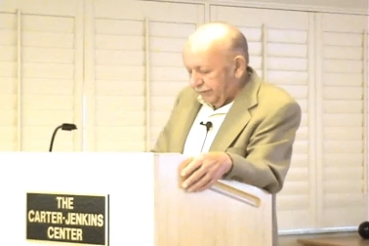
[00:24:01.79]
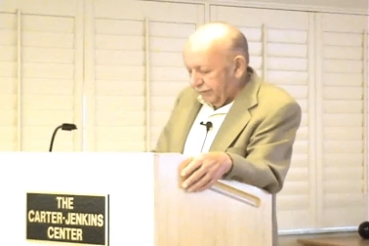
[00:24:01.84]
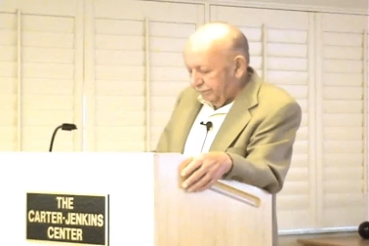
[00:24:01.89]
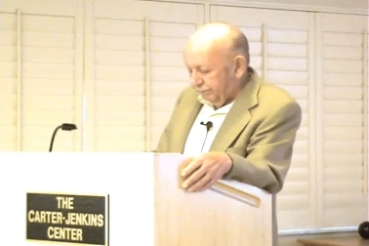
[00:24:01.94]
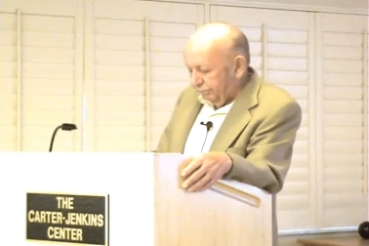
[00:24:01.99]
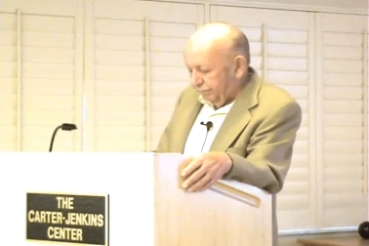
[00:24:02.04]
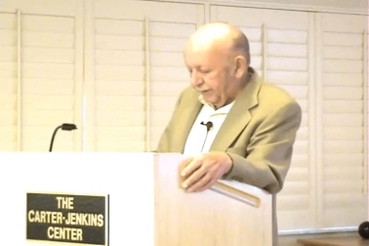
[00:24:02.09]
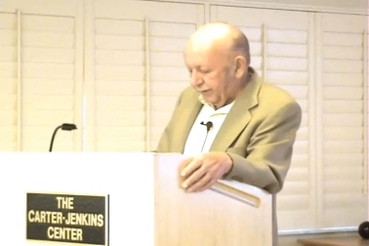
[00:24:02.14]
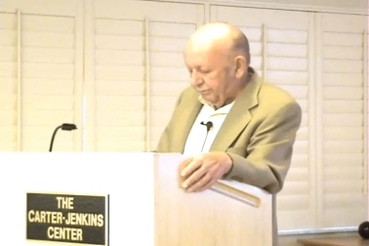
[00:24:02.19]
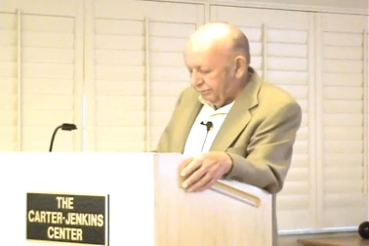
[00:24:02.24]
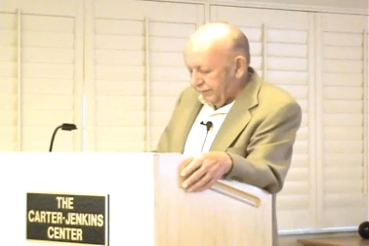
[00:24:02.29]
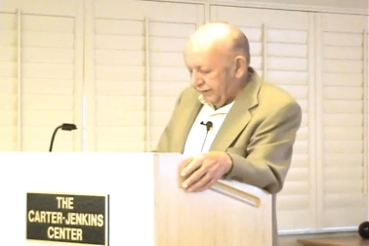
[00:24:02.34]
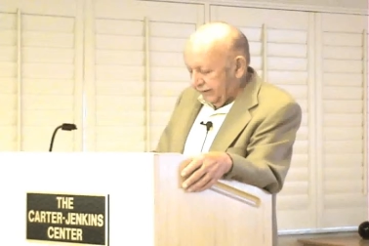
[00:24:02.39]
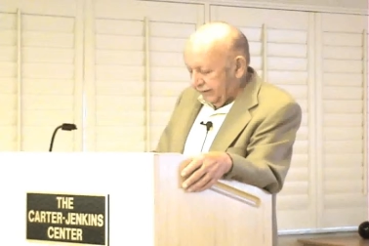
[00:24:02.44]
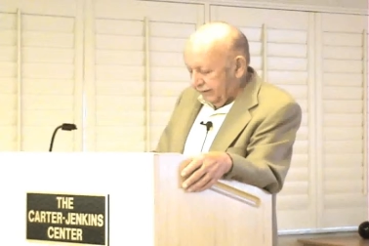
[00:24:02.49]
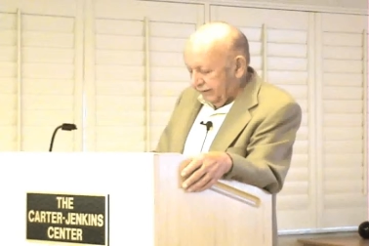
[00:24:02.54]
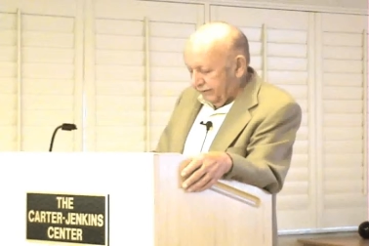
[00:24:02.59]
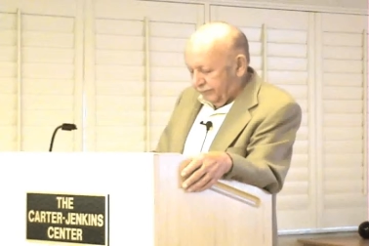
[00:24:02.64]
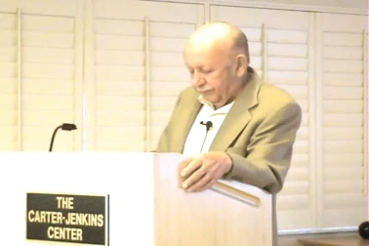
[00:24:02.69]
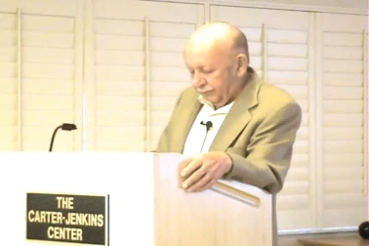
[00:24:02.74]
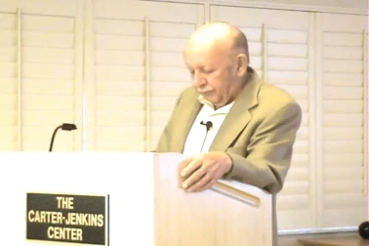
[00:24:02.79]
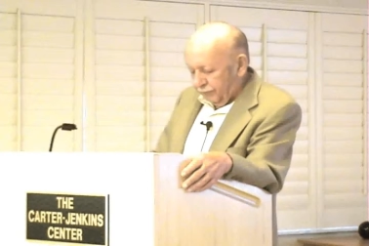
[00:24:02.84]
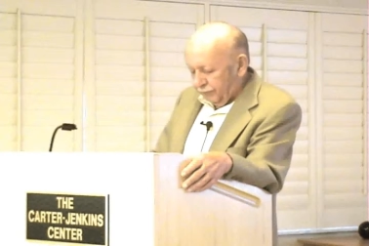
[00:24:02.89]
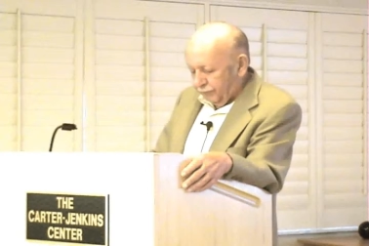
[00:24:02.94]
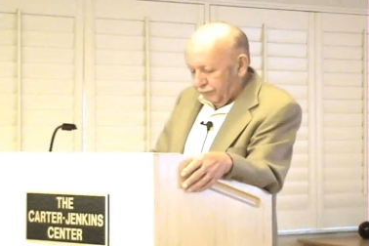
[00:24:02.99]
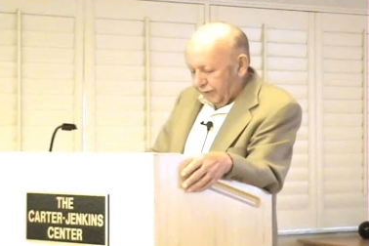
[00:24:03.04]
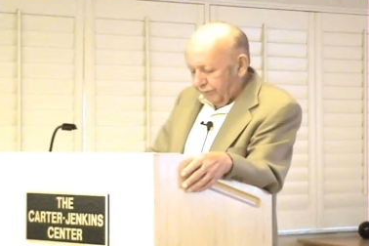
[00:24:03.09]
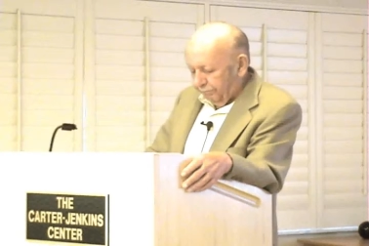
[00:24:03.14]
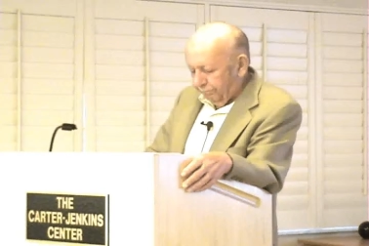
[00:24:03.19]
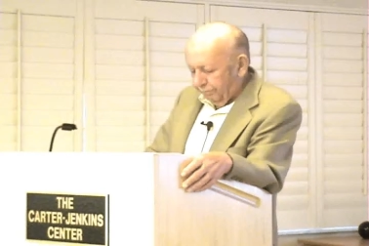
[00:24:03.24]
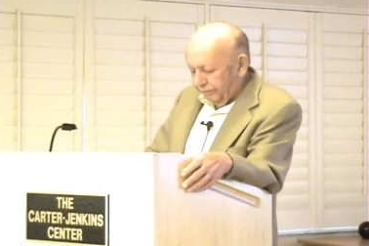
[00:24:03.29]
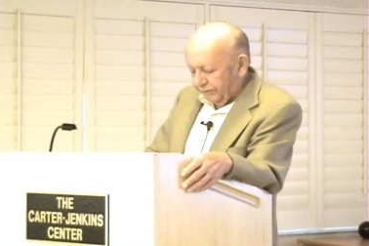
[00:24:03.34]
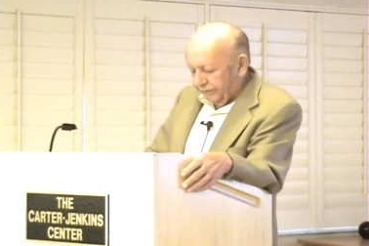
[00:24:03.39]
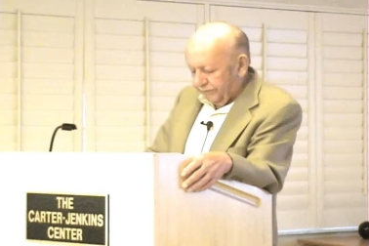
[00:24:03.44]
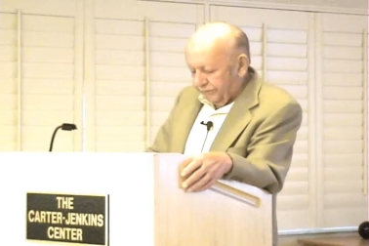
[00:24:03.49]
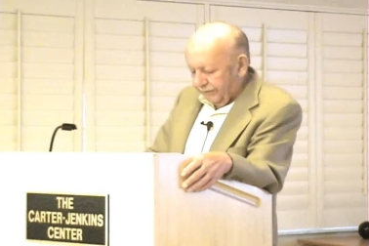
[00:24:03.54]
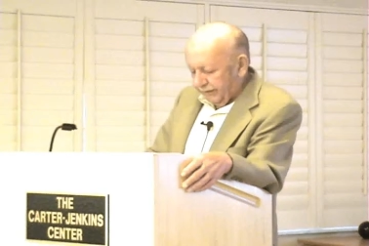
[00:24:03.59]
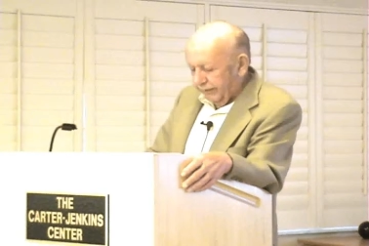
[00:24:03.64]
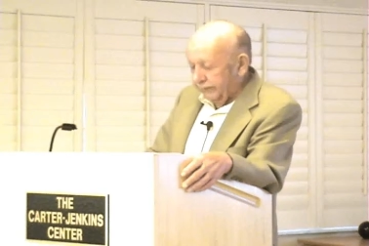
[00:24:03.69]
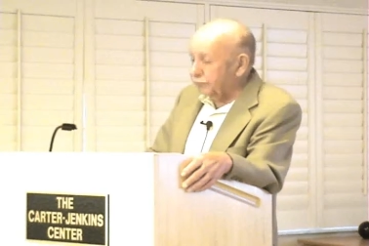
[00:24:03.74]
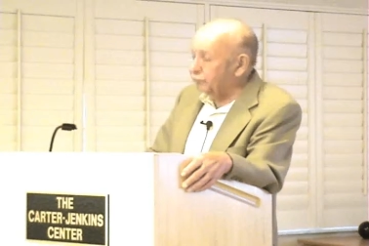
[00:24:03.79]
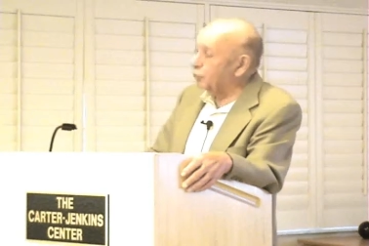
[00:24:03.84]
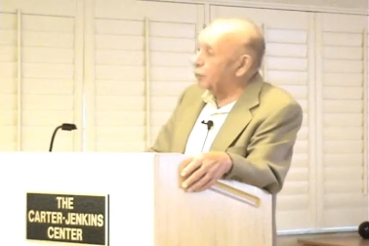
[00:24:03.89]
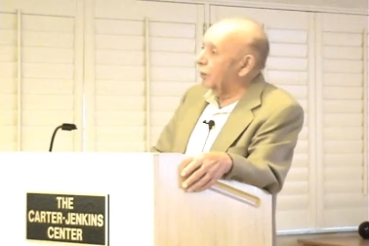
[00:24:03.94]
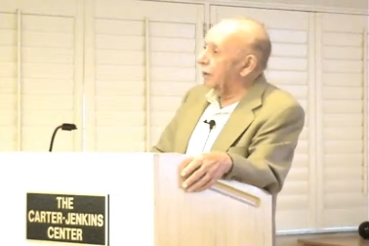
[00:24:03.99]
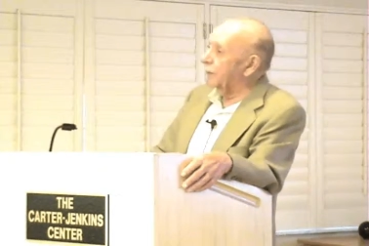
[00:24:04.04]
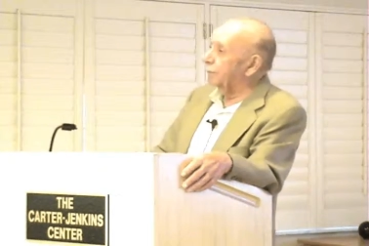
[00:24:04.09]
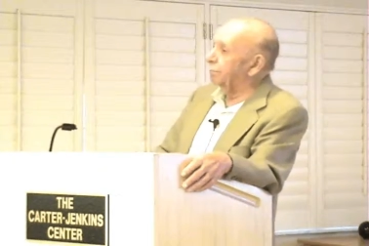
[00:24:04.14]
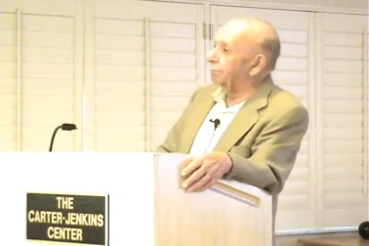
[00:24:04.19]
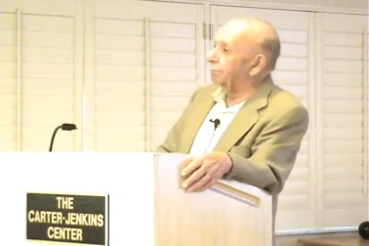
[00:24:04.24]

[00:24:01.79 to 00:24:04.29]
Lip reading: and permanence of that perceptual